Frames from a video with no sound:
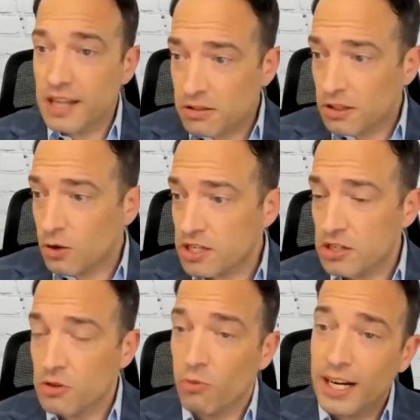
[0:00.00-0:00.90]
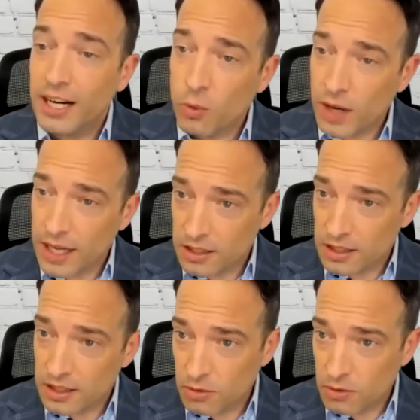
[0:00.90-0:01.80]
to enter the question right away in
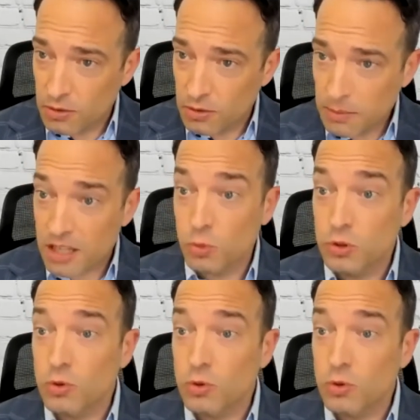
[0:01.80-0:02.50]
the Q&A box,